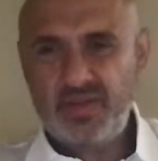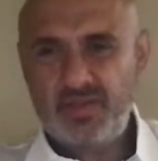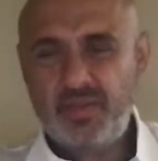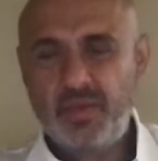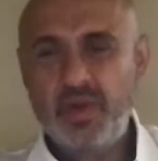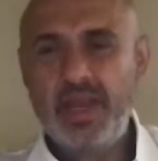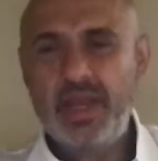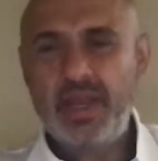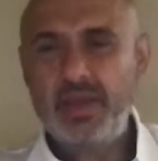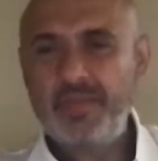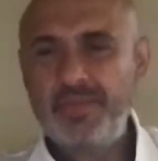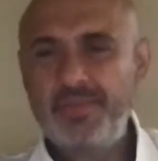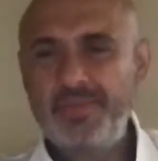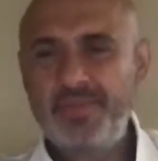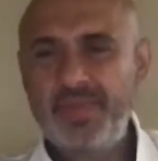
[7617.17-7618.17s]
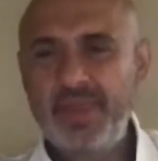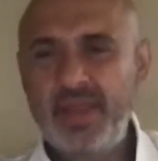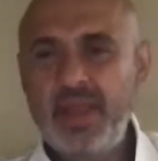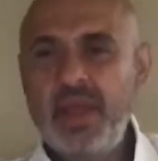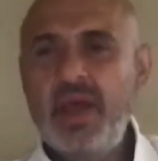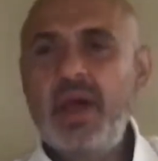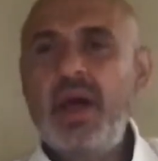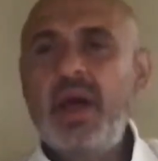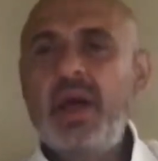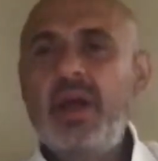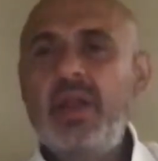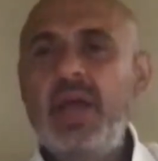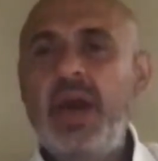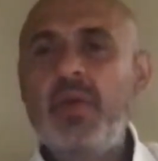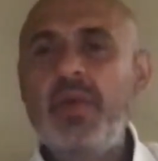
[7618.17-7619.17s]
Poor Anna.
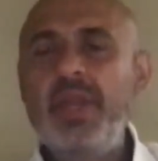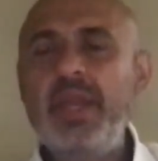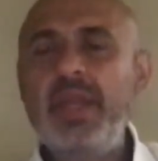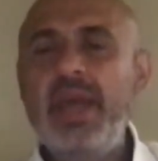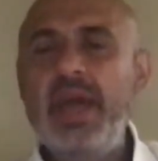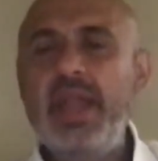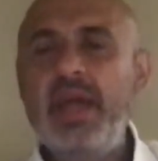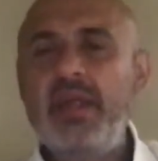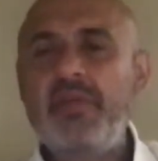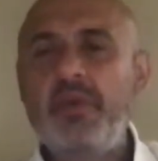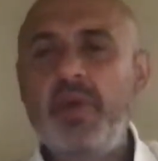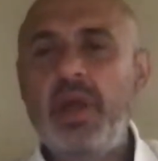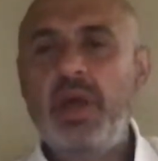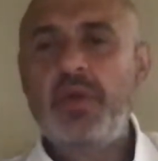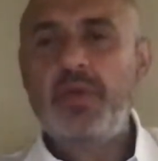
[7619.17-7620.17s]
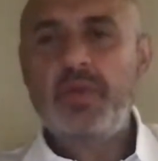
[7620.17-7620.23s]
Now read, Anna, and everyone else,